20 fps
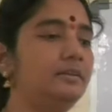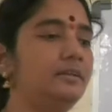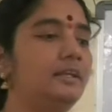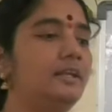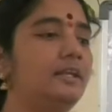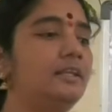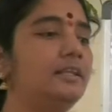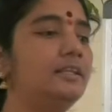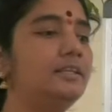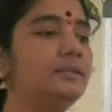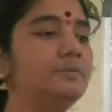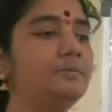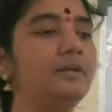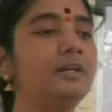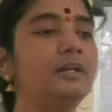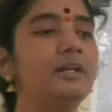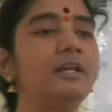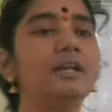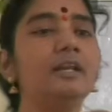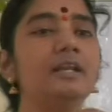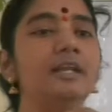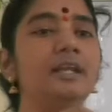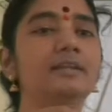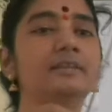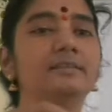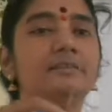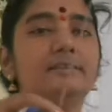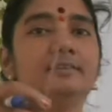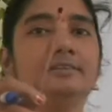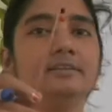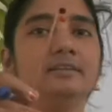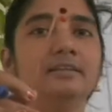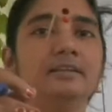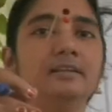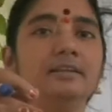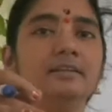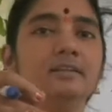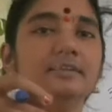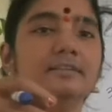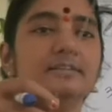in this particular case,
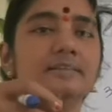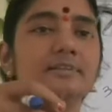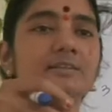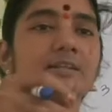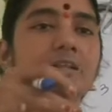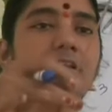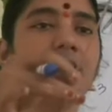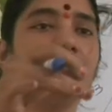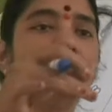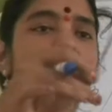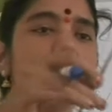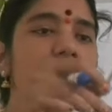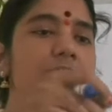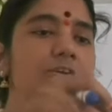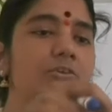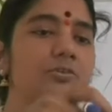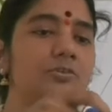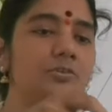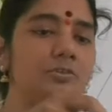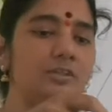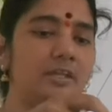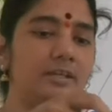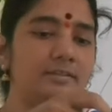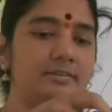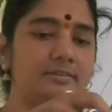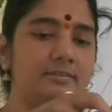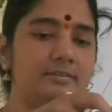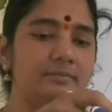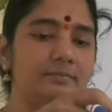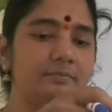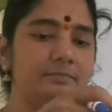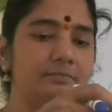these are the two sides.